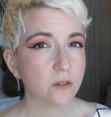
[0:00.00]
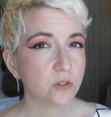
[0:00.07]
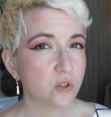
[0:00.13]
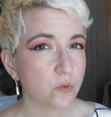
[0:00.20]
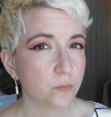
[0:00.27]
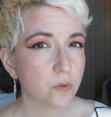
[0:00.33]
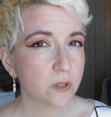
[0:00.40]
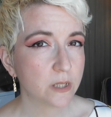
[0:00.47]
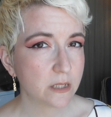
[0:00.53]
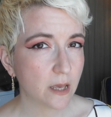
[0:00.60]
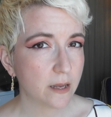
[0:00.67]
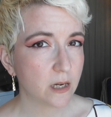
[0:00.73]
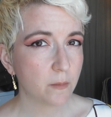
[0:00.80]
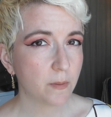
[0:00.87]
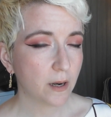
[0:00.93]
super
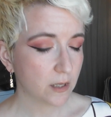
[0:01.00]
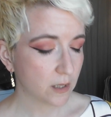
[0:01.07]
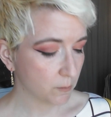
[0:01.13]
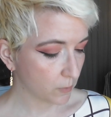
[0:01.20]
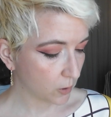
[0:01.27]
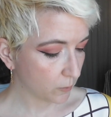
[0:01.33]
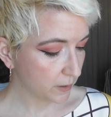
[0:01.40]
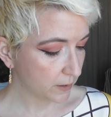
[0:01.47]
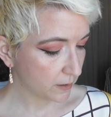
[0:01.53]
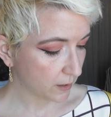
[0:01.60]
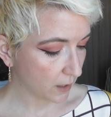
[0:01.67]
excited about at the moment.